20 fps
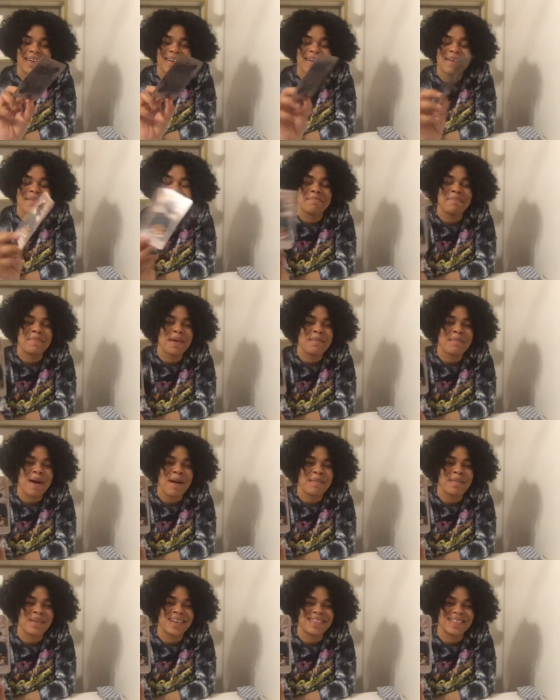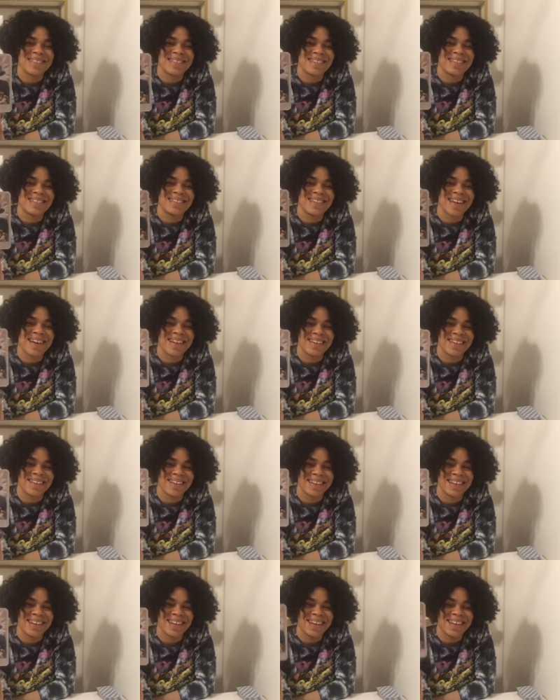Big Mama is the sun.
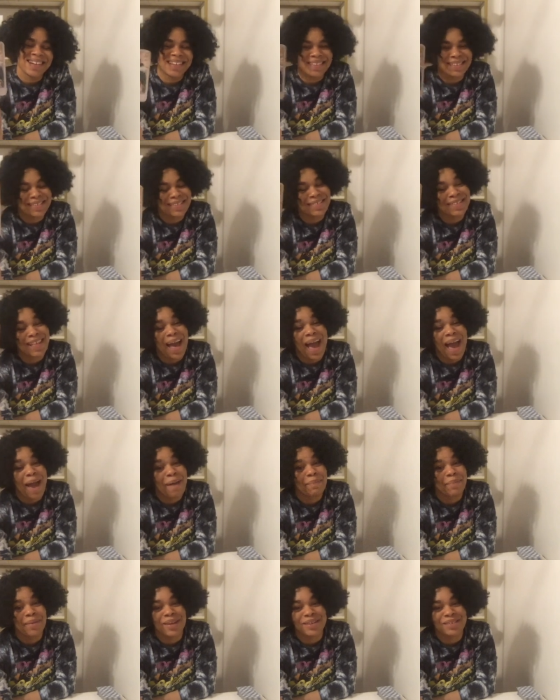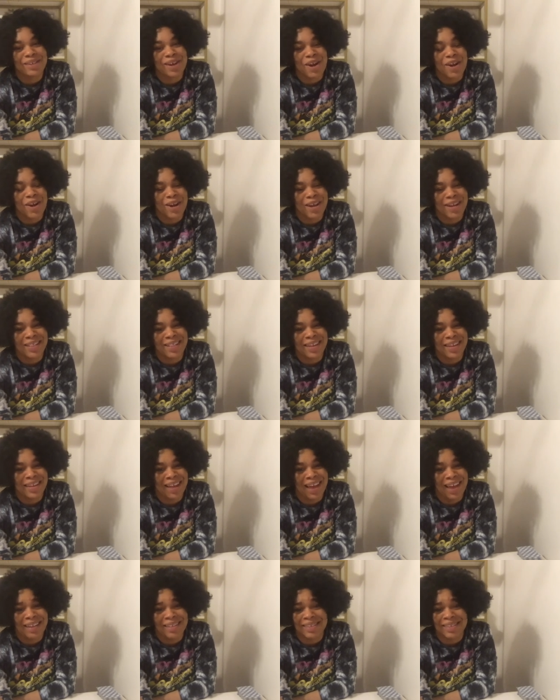This is the happiest card in the deck.